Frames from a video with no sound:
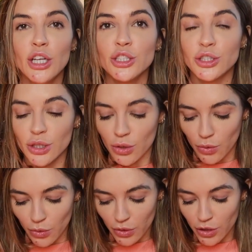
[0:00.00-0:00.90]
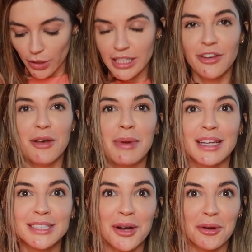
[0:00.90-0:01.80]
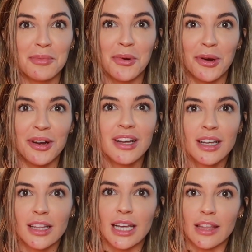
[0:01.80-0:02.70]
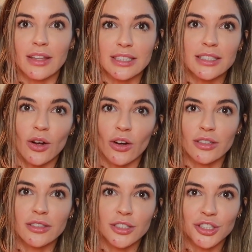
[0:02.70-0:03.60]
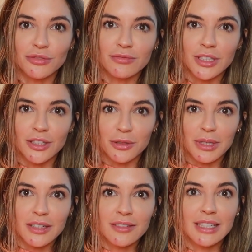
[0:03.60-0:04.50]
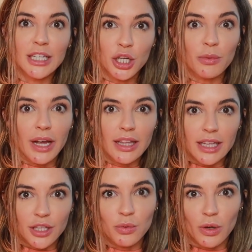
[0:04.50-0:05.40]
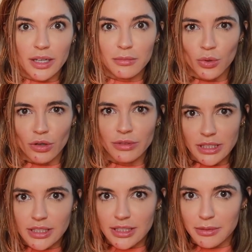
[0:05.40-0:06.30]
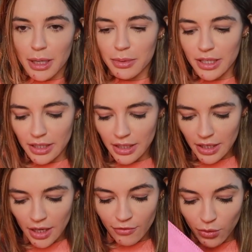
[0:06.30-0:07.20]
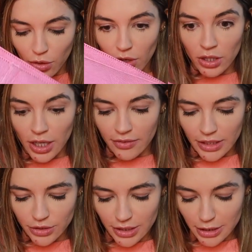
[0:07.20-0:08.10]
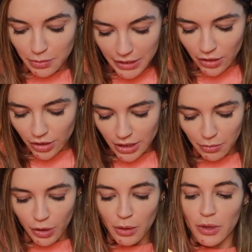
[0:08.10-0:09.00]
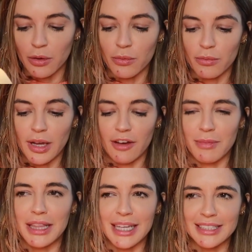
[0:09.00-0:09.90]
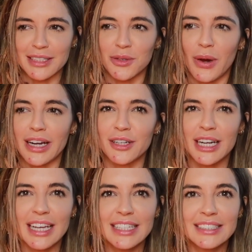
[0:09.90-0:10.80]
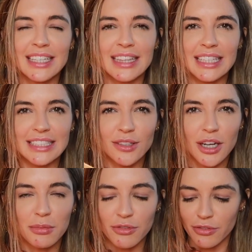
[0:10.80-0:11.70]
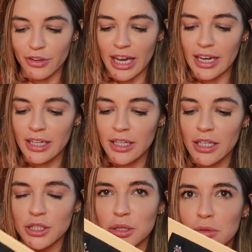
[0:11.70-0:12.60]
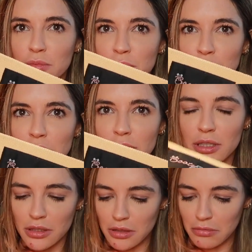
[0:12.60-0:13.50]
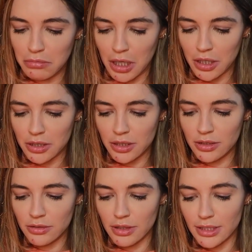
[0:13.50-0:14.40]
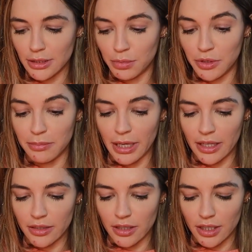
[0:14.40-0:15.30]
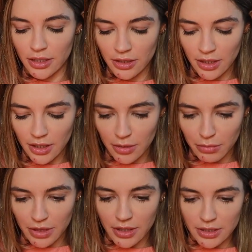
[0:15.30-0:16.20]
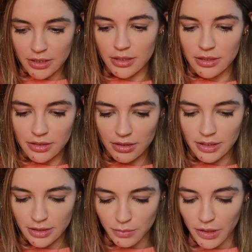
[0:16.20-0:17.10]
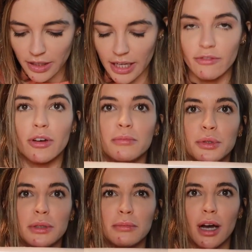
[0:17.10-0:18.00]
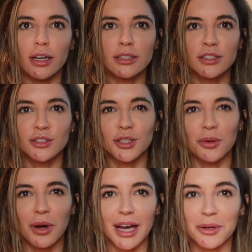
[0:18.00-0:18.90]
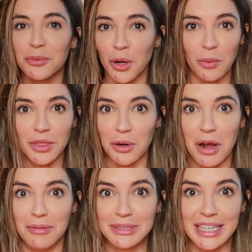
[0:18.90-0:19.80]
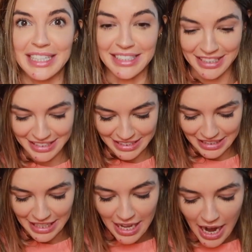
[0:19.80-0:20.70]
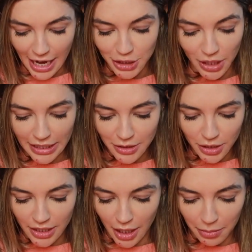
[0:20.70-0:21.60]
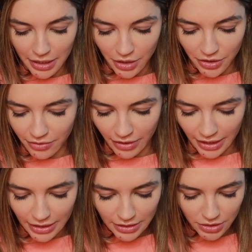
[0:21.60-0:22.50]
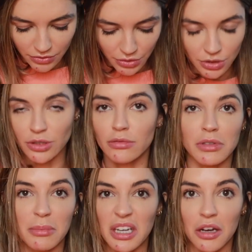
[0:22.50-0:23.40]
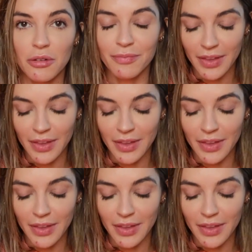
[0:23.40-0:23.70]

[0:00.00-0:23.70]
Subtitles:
So Grace Fit bands are more like, this is hard to do, you know what I mean? In a good way. Like, you want more resistance, in my opinion, for a lot of exercises. But there are some where I want to have my legs a little wider, I guess, and these are helpful for that. So the Booty Box, it says Booty Band on it, but this is where it came from, Booty Box. So I don't know what their website is, honestly. I tried to look it up and I couldn't find it, so if you do, let me know.